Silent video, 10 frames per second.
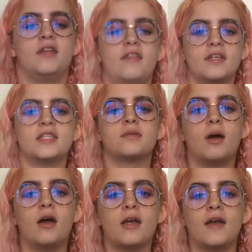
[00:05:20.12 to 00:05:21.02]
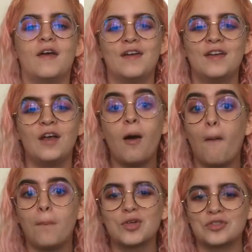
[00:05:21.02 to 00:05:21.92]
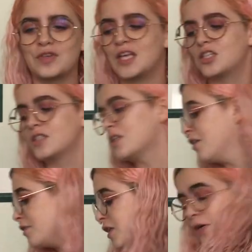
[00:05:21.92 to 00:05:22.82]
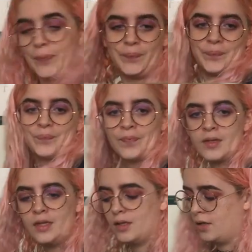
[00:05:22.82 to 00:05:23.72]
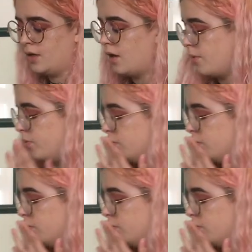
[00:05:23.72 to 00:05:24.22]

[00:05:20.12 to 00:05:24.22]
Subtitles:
And then this is my box of kitchen stuff, so I'll